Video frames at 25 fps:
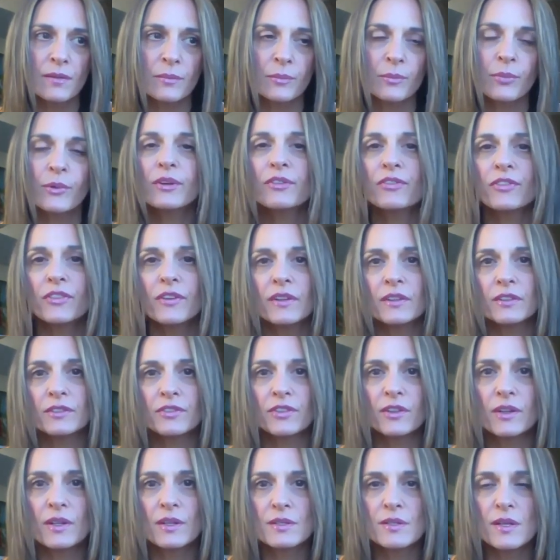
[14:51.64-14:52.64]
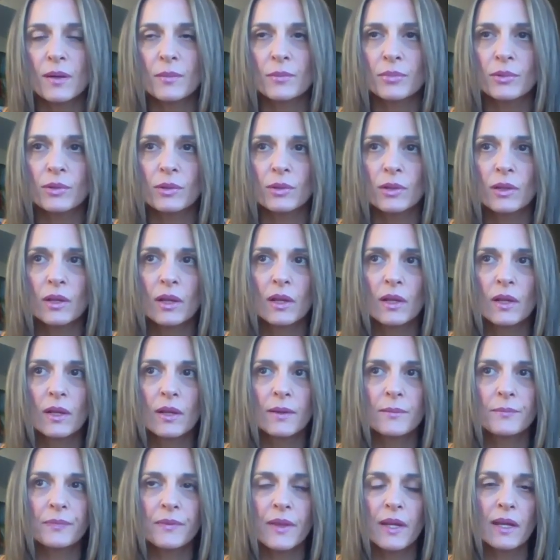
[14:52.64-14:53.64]
boyfriend, for example,
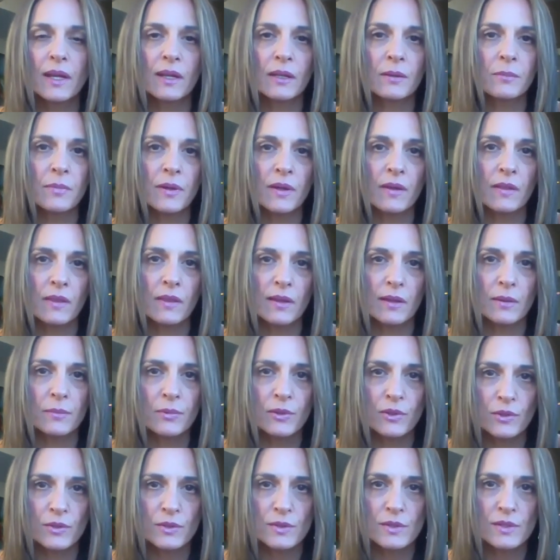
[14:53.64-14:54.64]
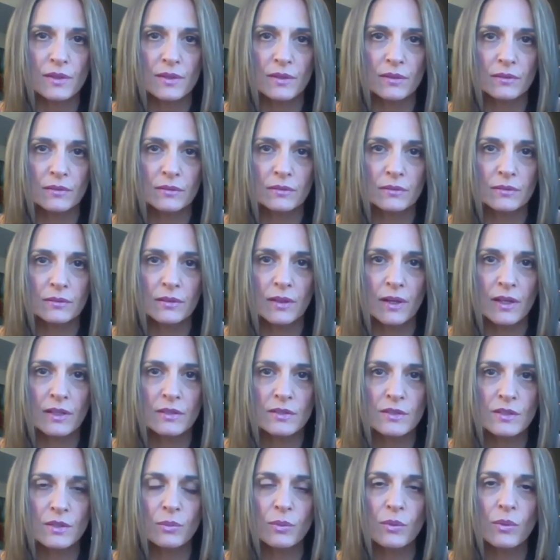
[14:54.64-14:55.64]
he can be the abuser. right,
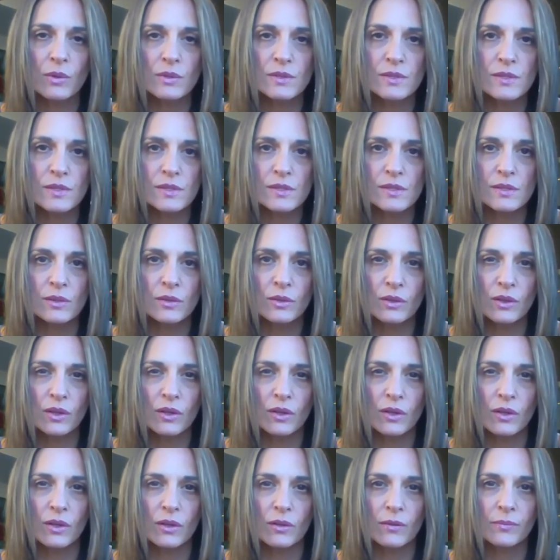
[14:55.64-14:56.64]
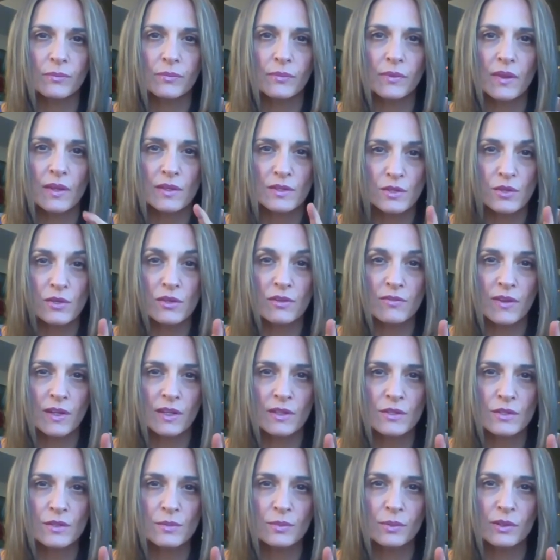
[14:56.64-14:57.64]
towards this little girl. That's her
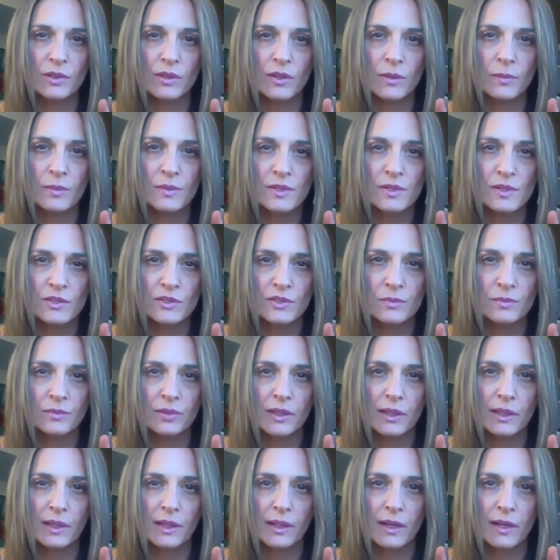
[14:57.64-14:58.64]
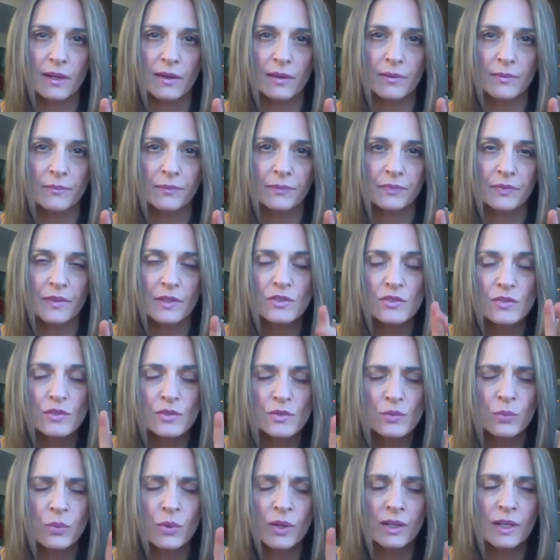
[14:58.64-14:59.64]
Venus-Pluto opposition playing out. That's
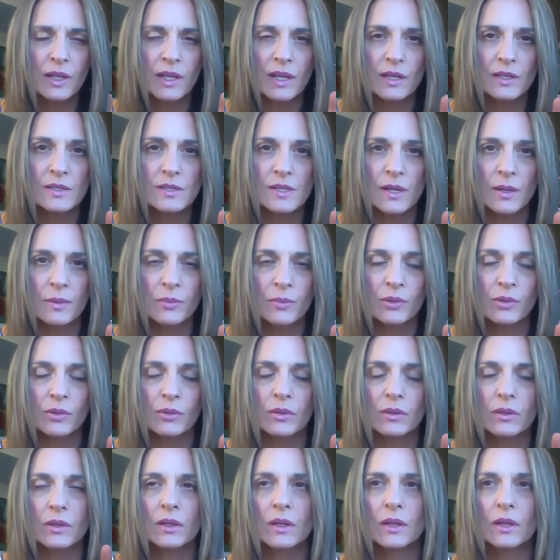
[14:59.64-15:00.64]
just one example.